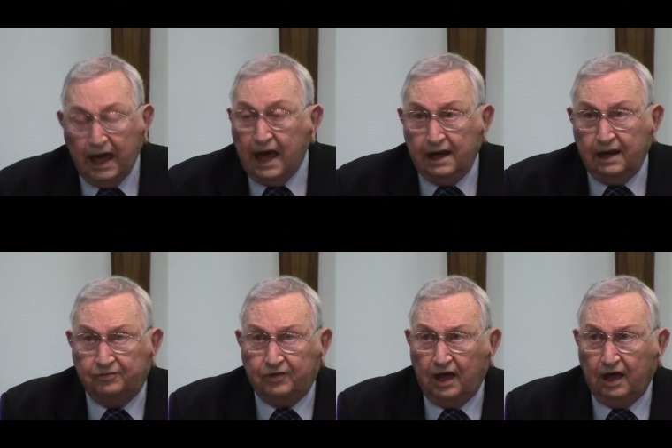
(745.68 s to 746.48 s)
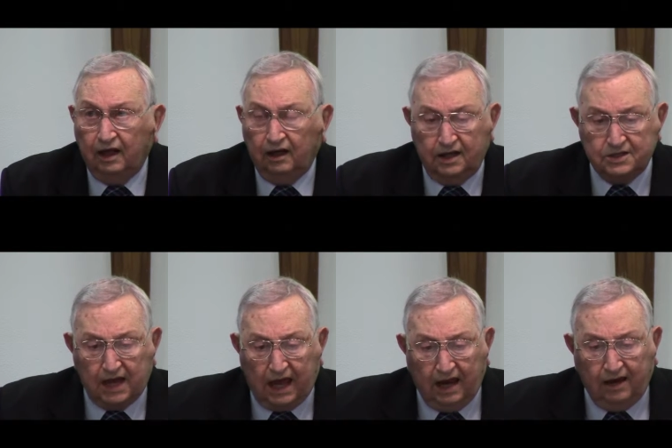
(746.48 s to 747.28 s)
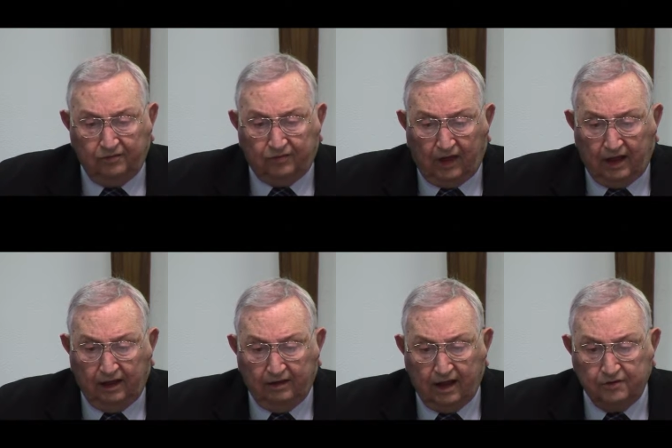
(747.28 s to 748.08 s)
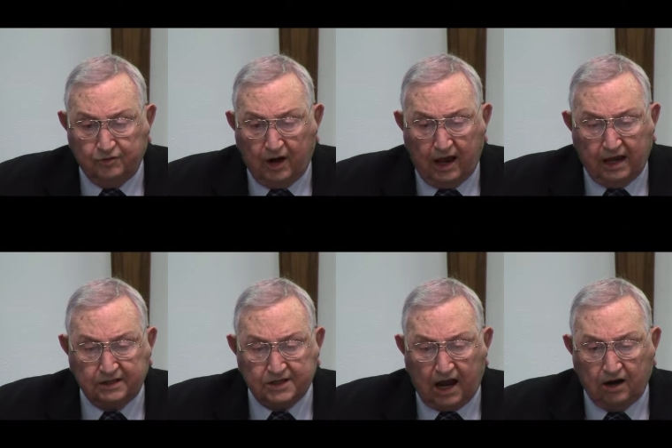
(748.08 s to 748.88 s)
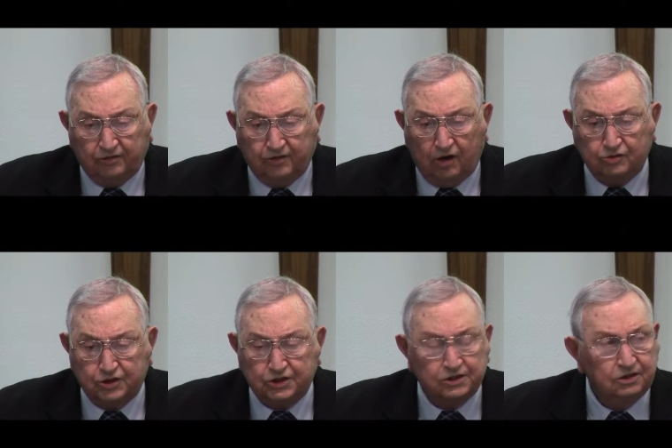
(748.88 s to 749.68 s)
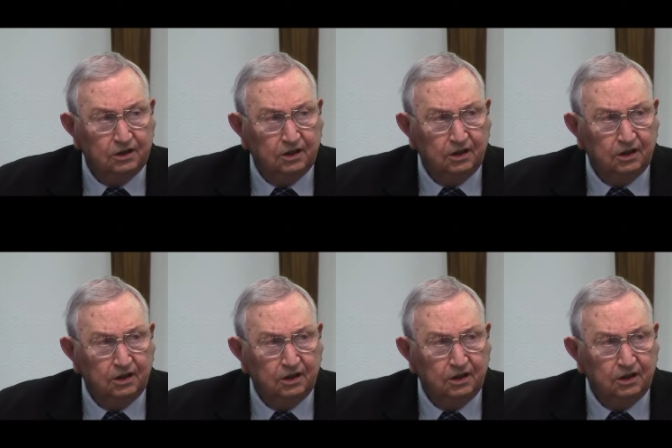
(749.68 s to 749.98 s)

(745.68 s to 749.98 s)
Anything, anything that drags our thoughts